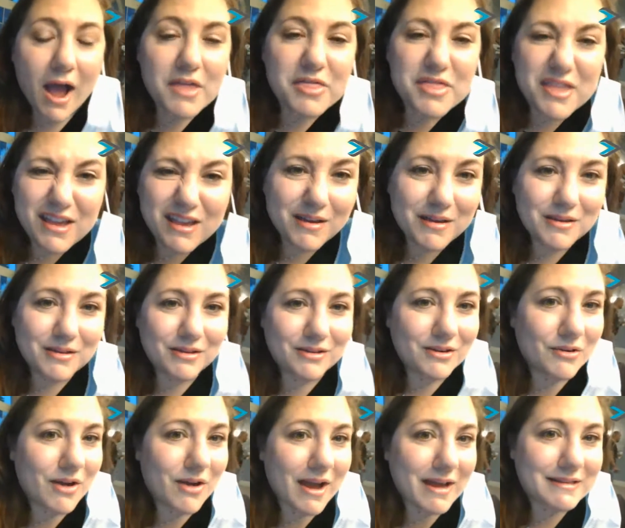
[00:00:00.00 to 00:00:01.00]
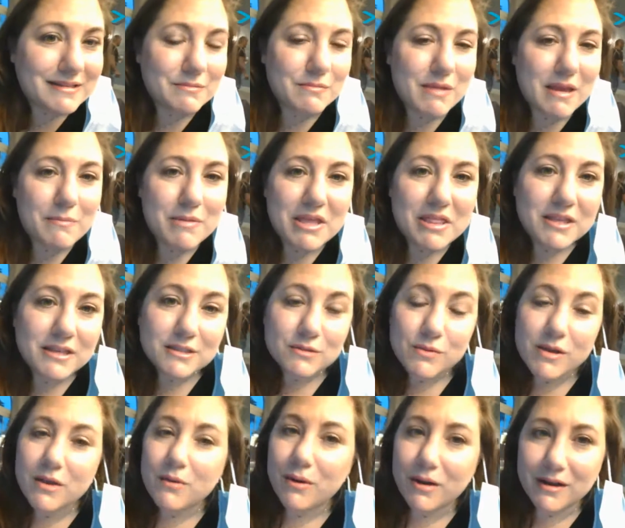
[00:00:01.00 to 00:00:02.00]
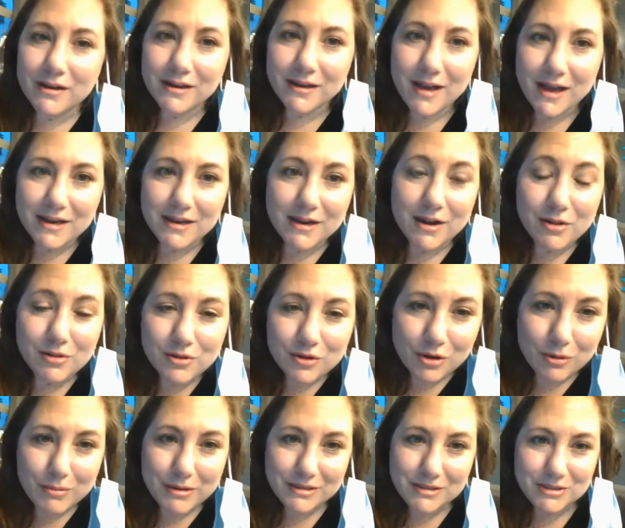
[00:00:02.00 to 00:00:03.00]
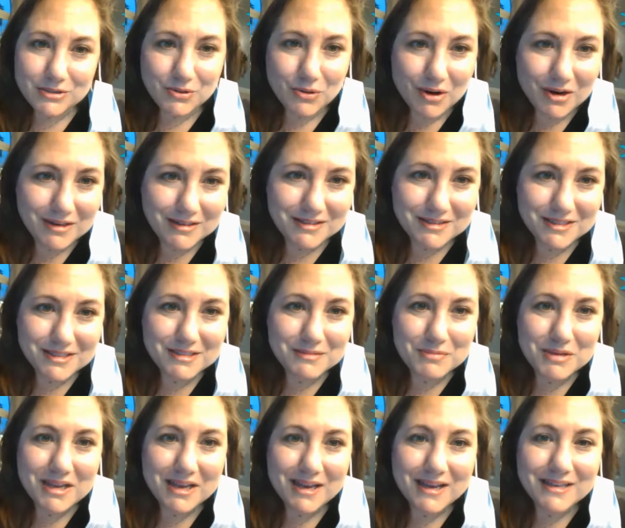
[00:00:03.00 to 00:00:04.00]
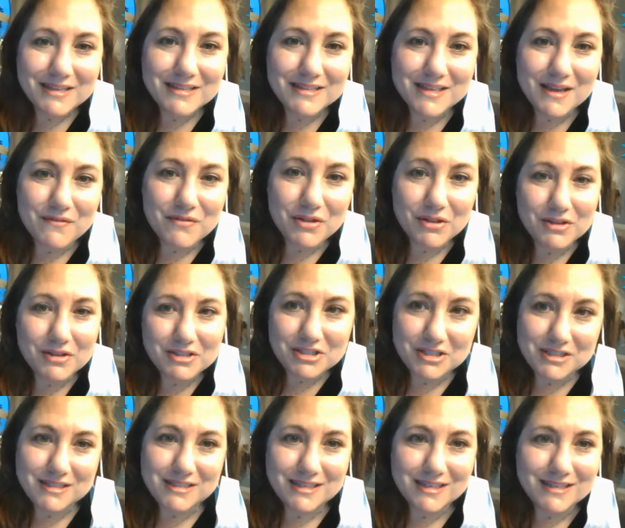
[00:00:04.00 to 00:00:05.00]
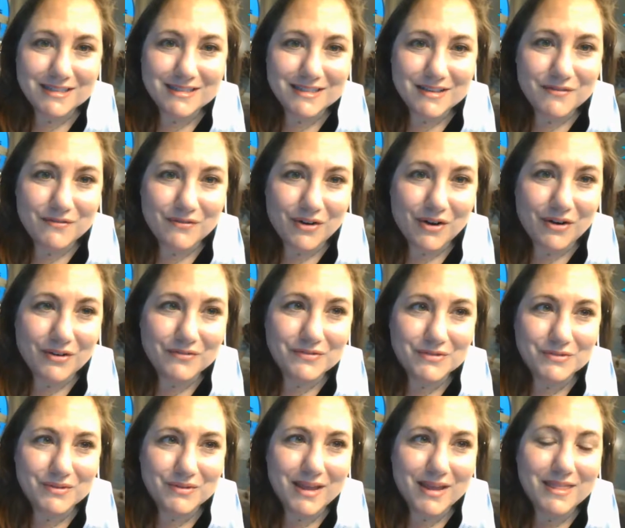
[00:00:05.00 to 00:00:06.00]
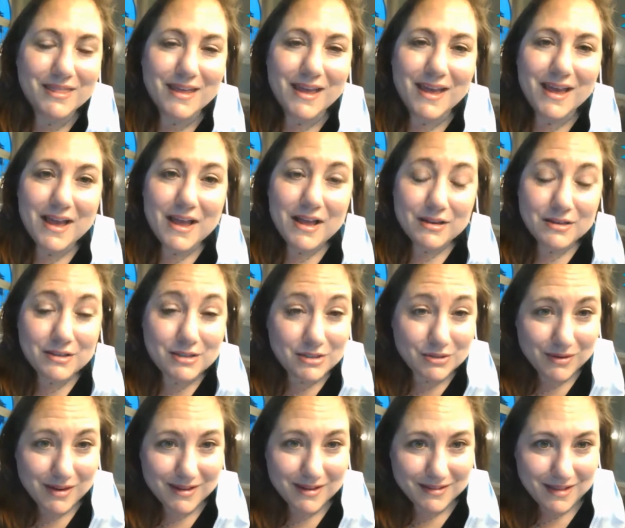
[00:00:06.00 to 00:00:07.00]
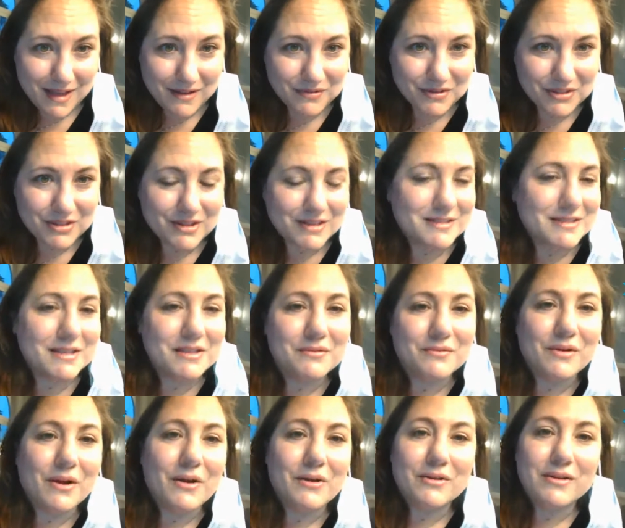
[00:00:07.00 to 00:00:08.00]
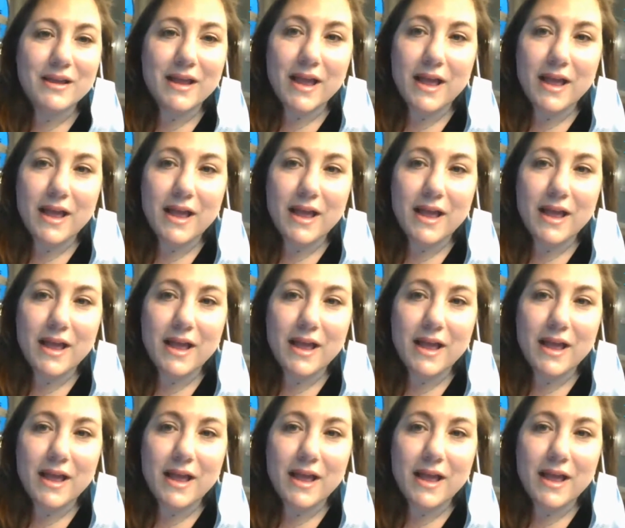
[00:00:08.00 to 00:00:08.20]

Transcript: I think You know, guys, maybe this week we're going to cut it a little bit short just because of the logistics involved with doing Live with Liz on the road.